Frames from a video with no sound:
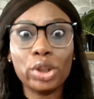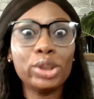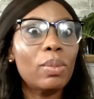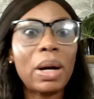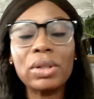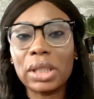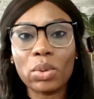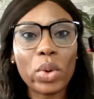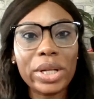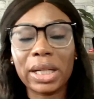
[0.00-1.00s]
Or a normal day,
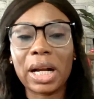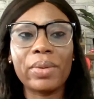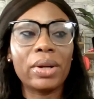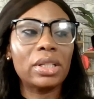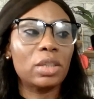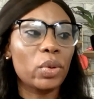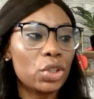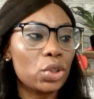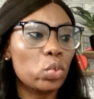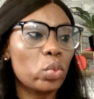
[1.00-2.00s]
when they carry out these
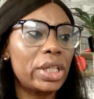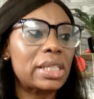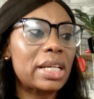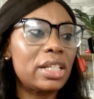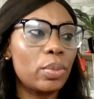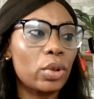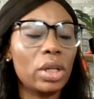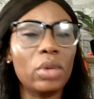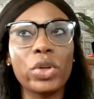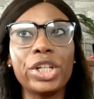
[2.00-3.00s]
deportations, when they
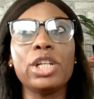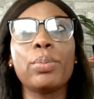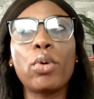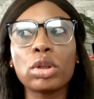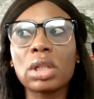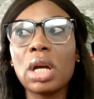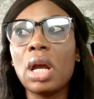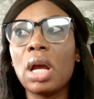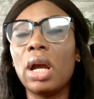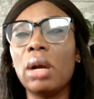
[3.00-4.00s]
deport
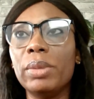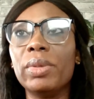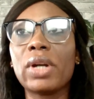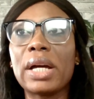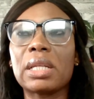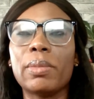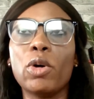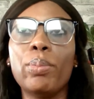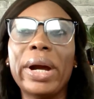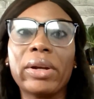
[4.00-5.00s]
immigrants
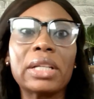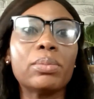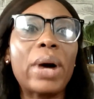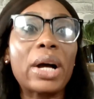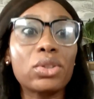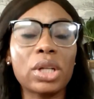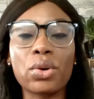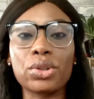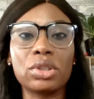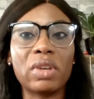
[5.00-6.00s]
about migrants back to their
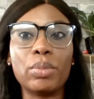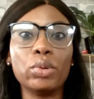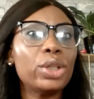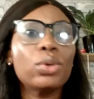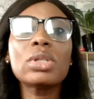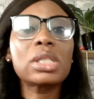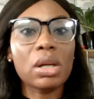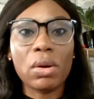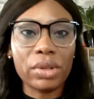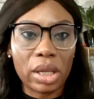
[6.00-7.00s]
country, but they don't
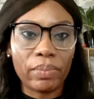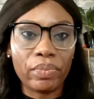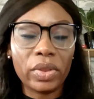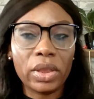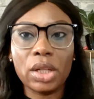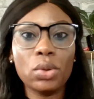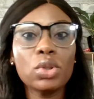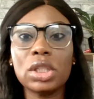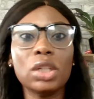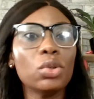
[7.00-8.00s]
tell them, they
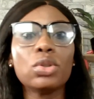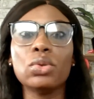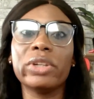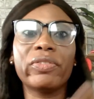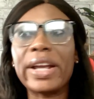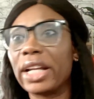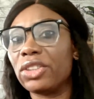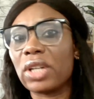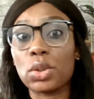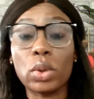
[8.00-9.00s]
don't notify
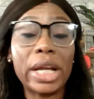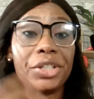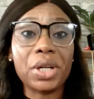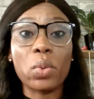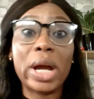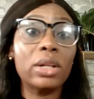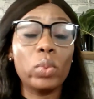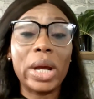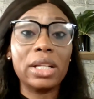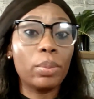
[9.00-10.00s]
Nigeria, say, oh, Nigeria,
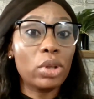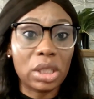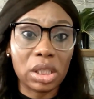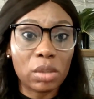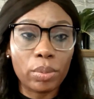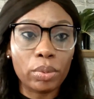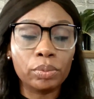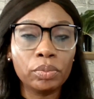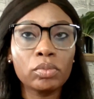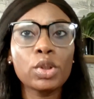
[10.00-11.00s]
we are deporting these people.
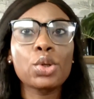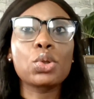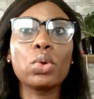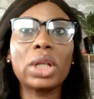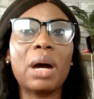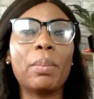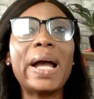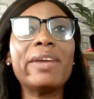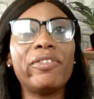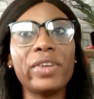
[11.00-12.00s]
So now,
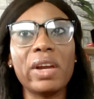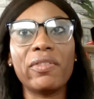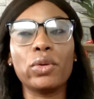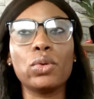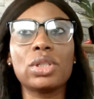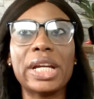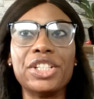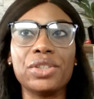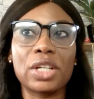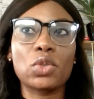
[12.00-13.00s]
my fear for those
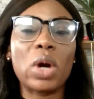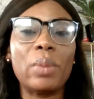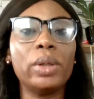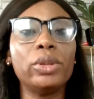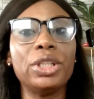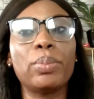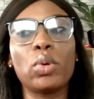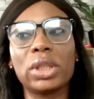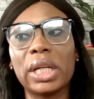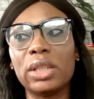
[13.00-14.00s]
Nigerians who are being
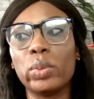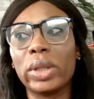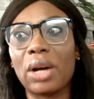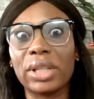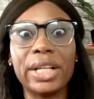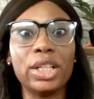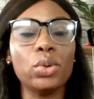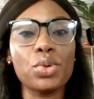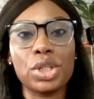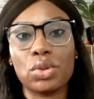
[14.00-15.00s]
deported without any
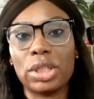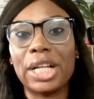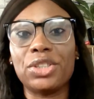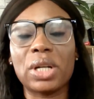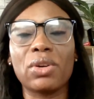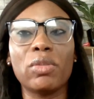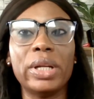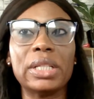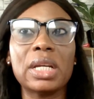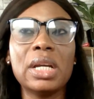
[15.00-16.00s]
notice to the Nigerian
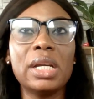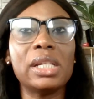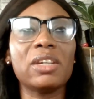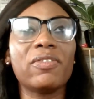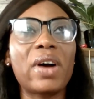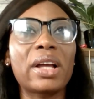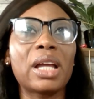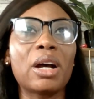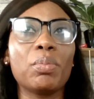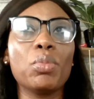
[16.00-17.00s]
government is the fact
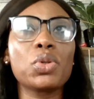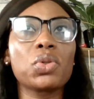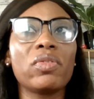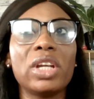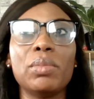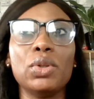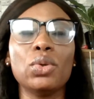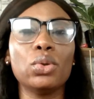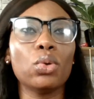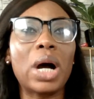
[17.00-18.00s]
that most of them, you
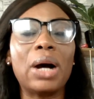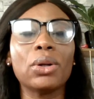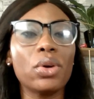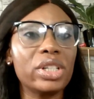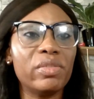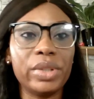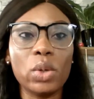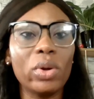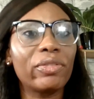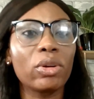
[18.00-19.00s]
don't know how long they've been
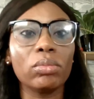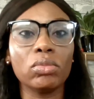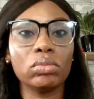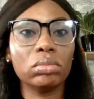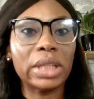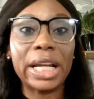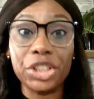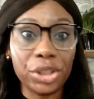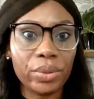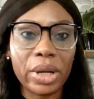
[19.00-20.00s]
away from
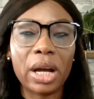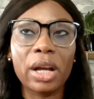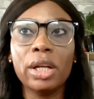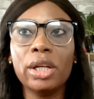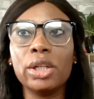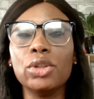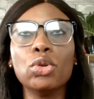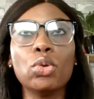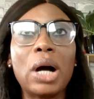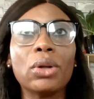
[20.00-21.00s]
Nigeria. You
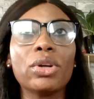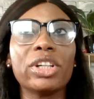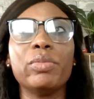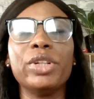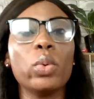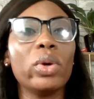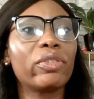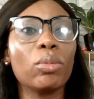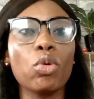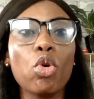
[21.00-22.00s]
don't know how long they've been away
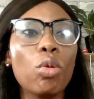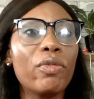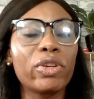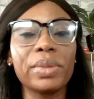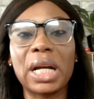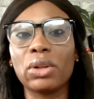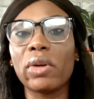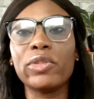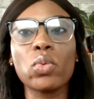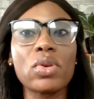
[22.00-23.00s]
from home, from their
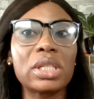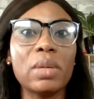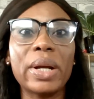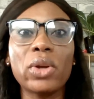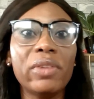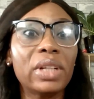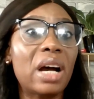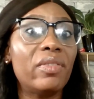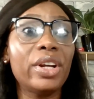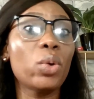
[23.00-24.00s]
loved ones. They might not even
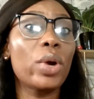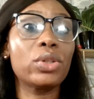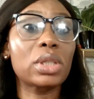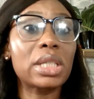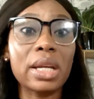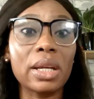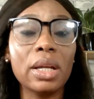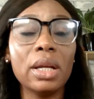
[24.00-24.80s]
have anywhere to stay.